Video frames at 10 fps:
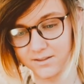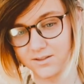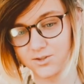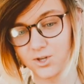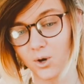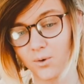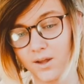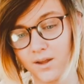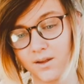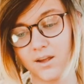to show
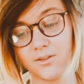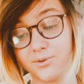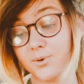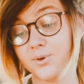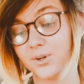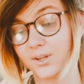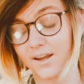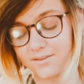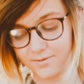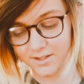it through your
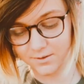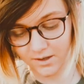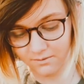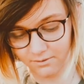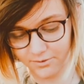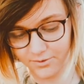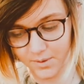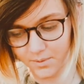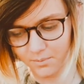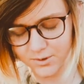life is one of
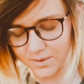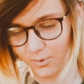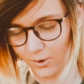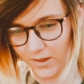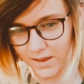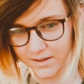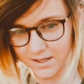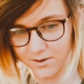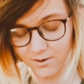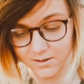the most important things
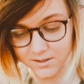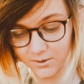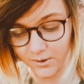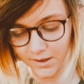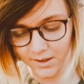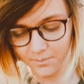that you can do,